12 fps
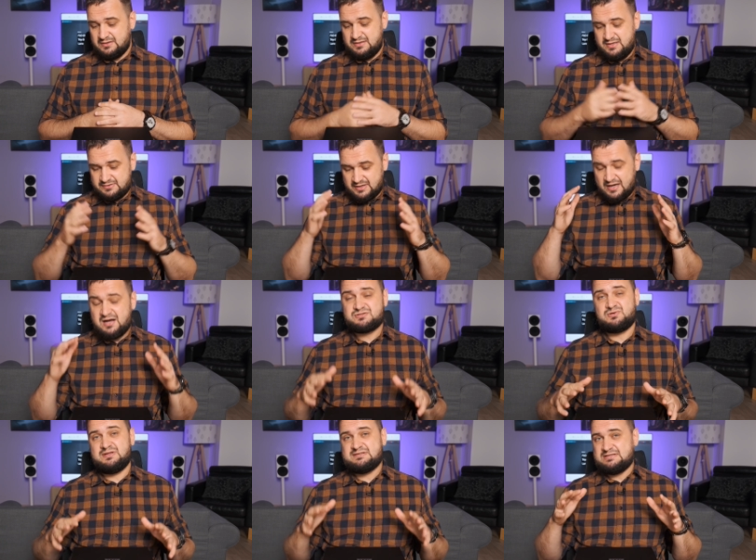It
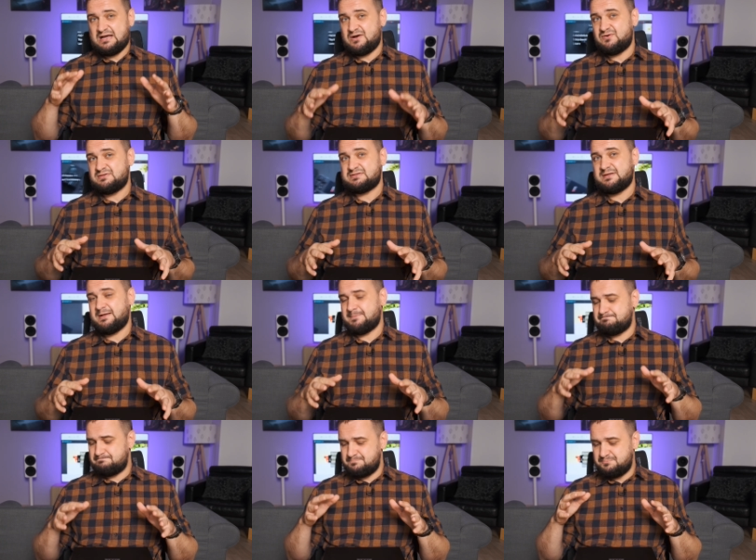actually sounds
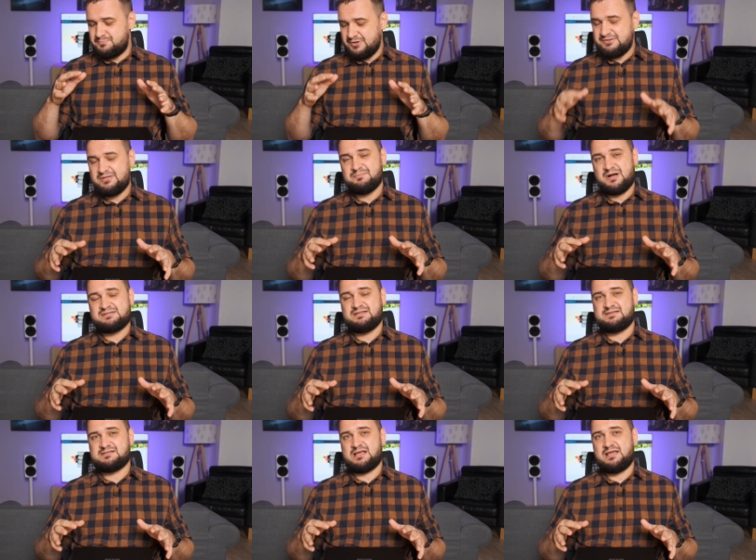pretty much
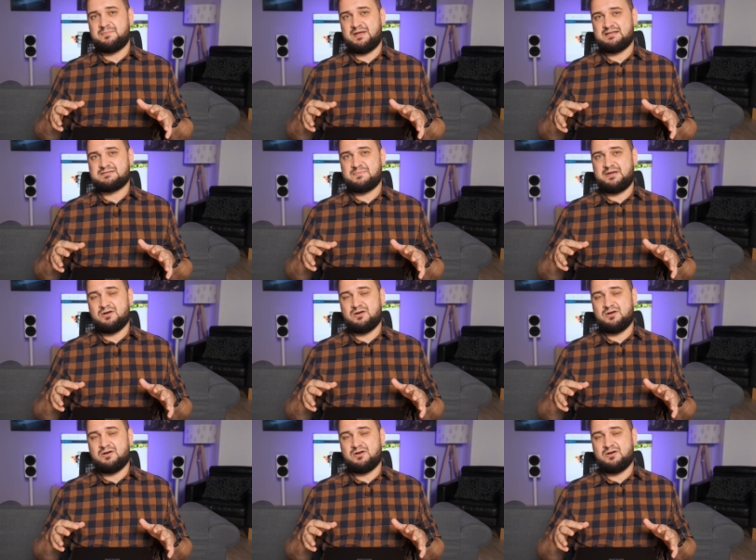the same as my